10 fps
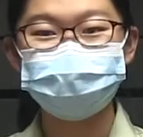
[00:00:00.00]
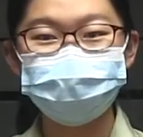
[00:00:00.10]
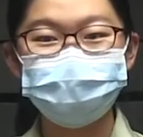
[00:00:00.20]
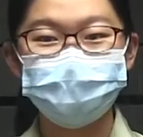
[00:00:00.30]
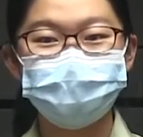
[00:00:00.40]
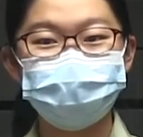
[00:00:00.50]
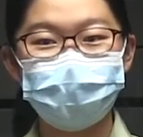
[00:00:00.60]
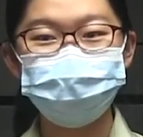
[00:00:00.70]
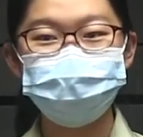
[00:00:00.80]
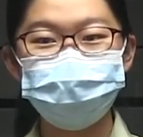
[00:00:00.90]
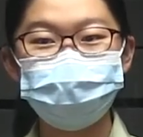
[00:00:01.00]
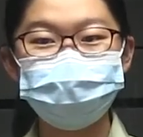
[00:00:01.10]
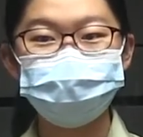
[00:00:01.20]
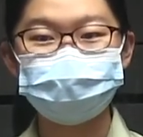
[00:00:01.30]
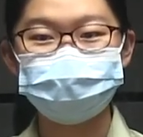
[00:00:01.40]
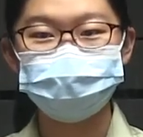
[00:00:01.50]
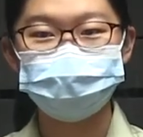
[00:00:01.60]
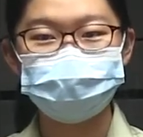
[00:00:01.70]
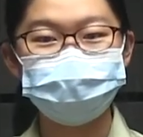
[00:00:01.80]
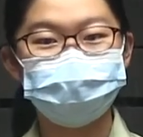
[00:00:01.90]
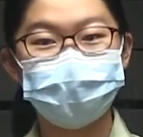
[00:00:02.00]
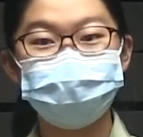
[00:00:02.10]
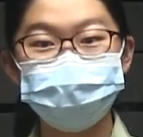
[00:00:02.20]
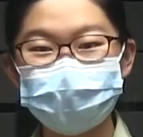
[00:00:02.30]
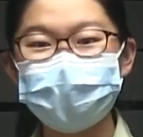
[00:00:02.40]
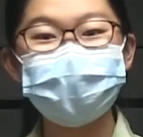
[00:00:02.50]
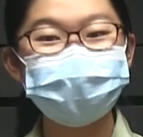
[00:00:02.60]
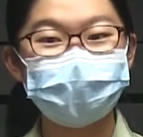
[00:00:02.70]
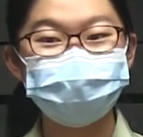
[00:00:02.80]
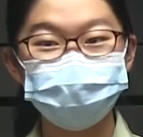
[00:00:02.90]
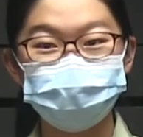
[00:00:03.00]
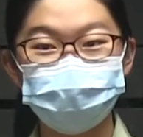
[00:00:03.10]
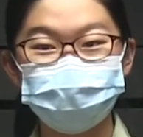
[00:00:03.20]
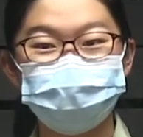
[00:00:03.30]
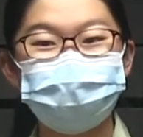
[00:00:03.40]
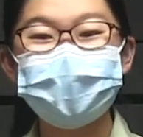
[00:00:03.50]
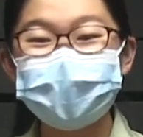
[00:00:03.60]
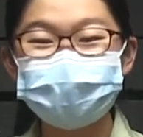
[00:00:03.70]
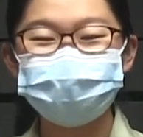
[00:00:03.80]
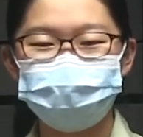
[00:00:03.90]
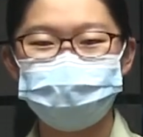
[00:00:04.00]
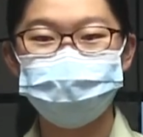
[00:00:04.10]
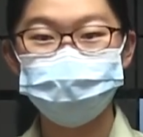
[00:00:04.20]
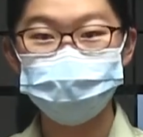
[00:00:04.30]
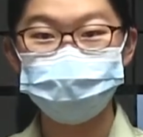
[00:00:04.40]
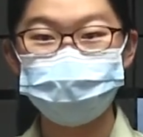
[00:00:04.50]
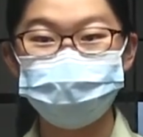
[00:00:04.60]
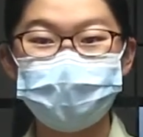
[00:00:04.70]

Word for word: year, the IP once participated in a Malay dance workshop in this very room.